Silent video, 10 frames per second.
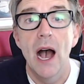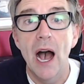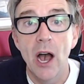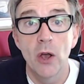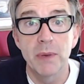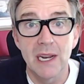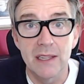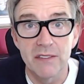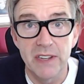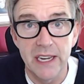I hope you
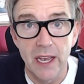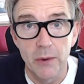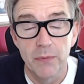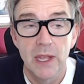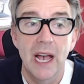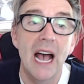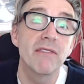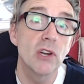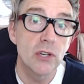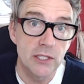like the video. Have
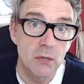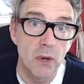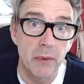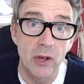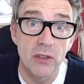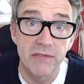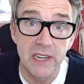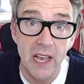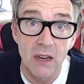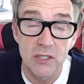a look at some of my other
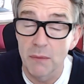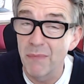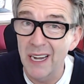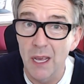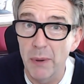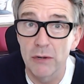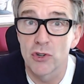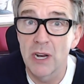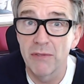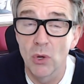videos. They're mainly about
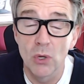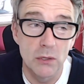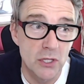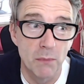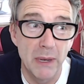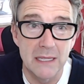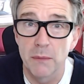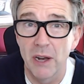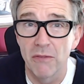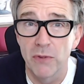travel, some bits
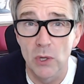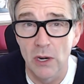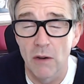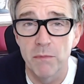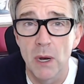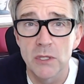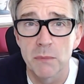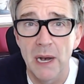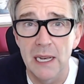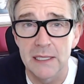about falling off
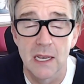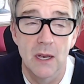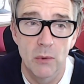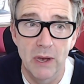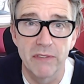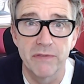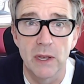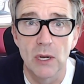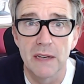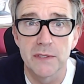motorbikes. We have a few
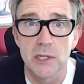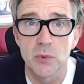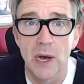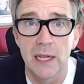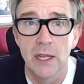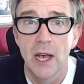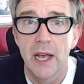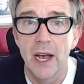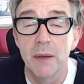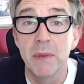laughs as well.
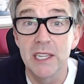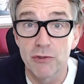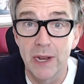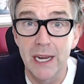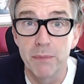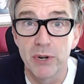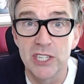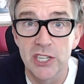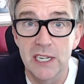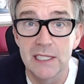It's really
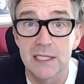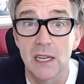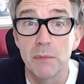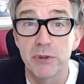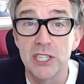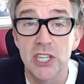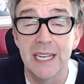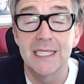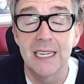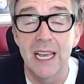appreciated
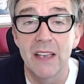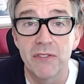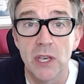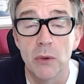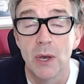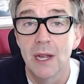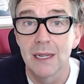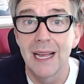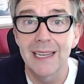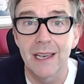if you
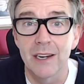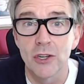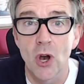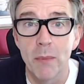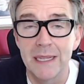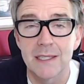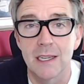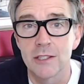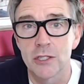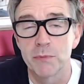like and comment
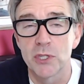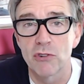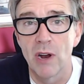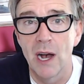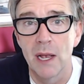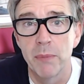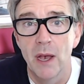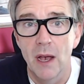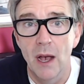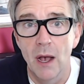and subscribe.
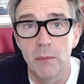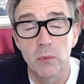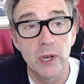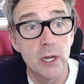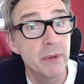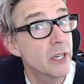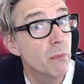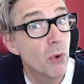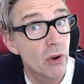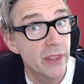We're going to be doing
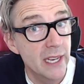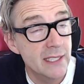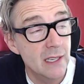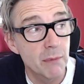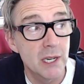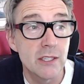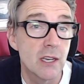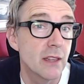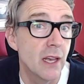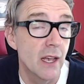more of this. I'm going to
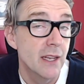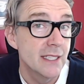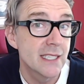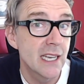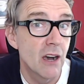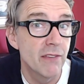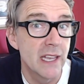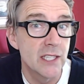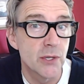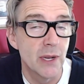turn the CRV
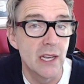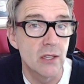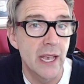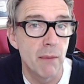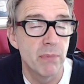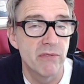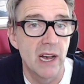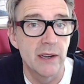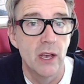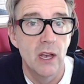into a little camper
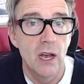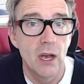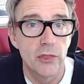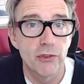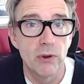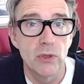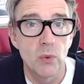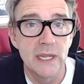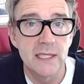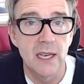van through the
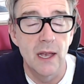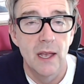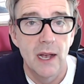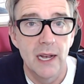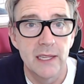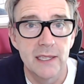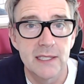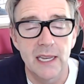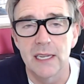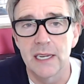winter and then
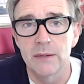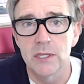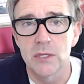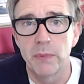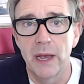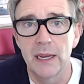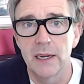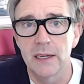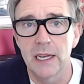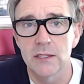take it down to Spain
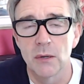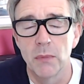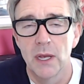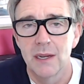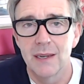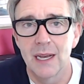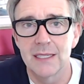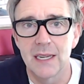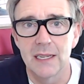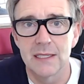and get some nice
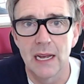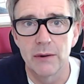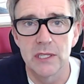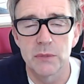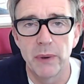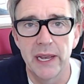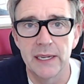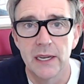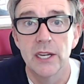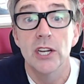days down in
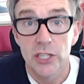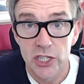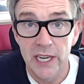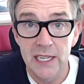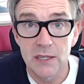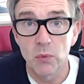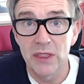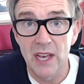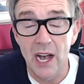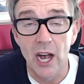Spain. Cheers. With
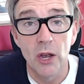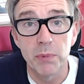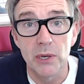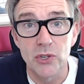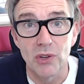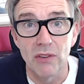that, I hope you enjoy the